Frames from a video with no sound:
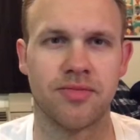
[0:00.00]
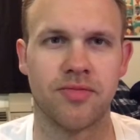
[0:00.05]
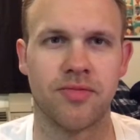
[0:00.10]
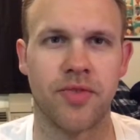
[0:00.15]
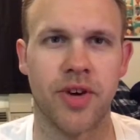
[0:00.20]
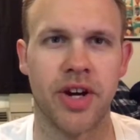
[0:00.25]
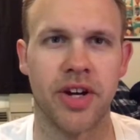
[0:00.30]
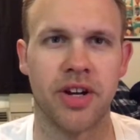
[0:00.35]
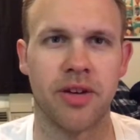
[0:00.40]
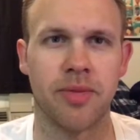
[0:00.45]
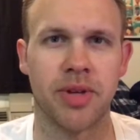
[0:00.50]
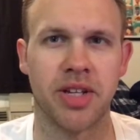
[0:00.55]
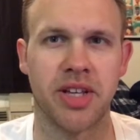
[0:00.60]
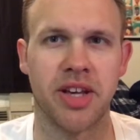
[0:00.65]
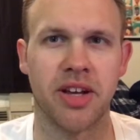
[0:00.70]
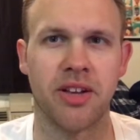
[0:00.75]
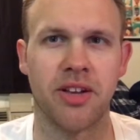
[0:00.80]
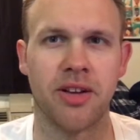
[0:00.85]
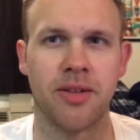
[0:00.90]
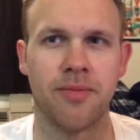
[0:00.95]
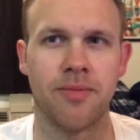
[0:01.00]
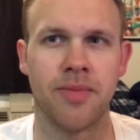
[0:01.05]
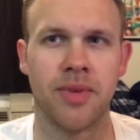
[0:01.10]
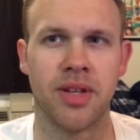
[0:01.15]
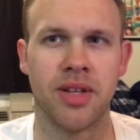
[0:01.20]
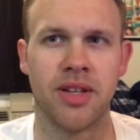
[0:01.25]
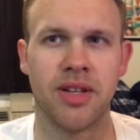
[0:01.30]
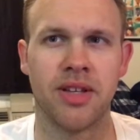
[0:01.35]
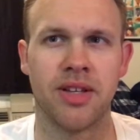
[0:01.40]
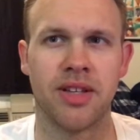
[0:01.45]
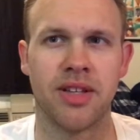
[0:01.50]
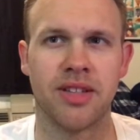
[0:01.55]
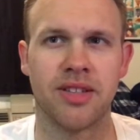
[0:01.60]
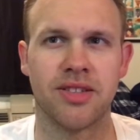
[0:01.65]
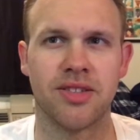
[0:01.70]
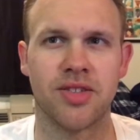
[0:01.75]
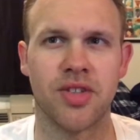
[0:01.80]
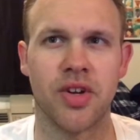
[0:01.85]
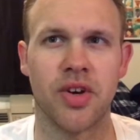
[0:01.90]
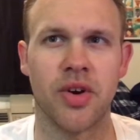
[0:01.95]
fight them and kill them.
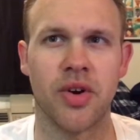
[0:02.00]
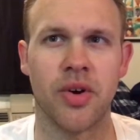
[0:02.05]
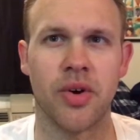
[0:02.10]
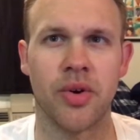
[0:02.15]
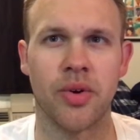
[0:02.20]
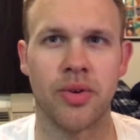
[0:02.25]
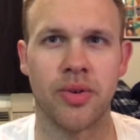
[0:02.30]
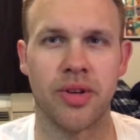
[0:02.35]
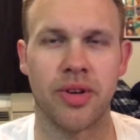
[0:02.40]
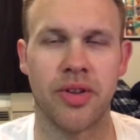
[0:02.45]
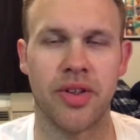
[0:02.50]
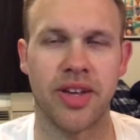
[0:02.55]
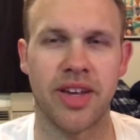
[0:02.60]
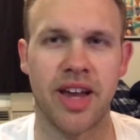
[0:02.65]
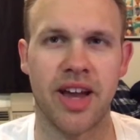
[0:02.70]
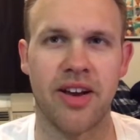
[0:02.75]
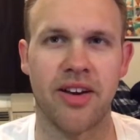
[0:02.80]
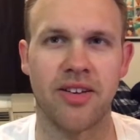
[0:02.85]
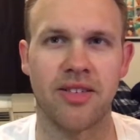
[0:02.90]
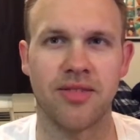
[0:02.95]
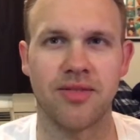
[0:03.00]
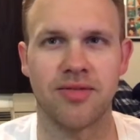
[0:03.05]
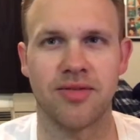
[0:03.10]
So they can't.